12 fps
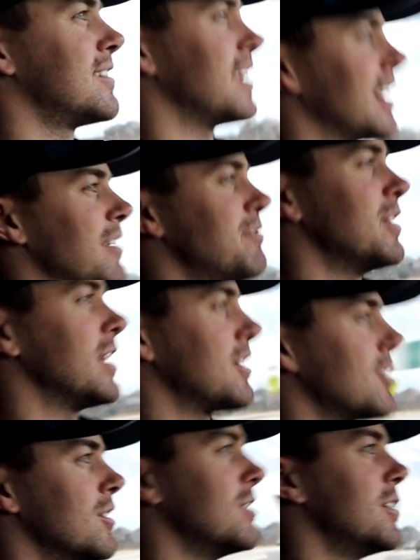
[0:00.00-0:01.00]
Like, I feel
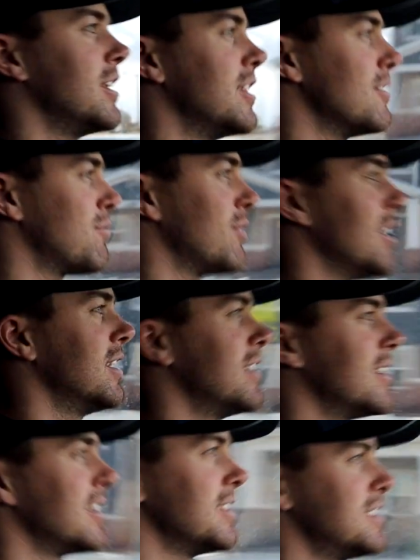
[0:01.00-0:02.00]
like the hood in the
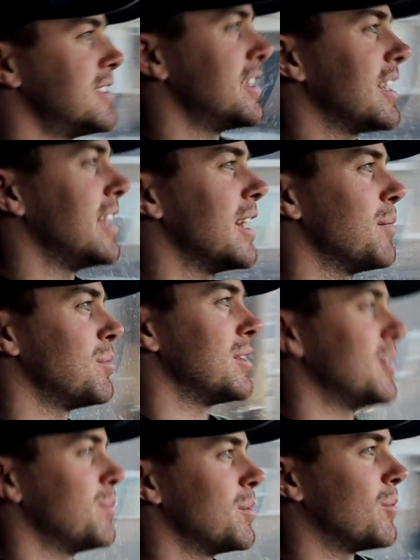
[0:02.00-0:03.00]
front is sticking up a
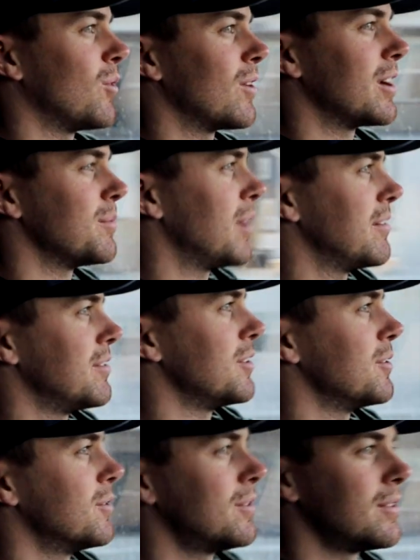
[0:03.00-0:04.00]
little bit more in my
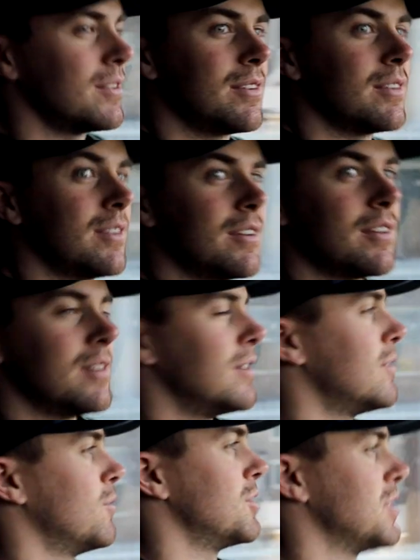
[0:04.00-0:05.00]
view,
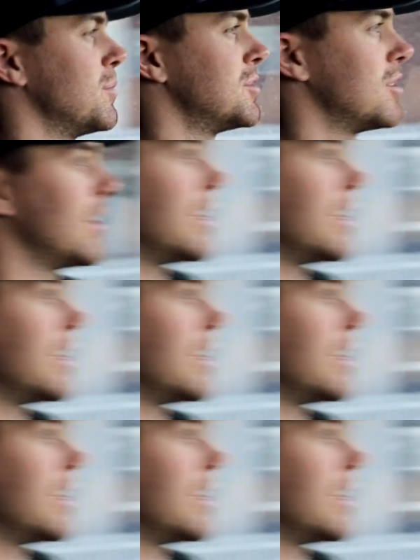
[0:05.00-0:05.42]
which I'm sure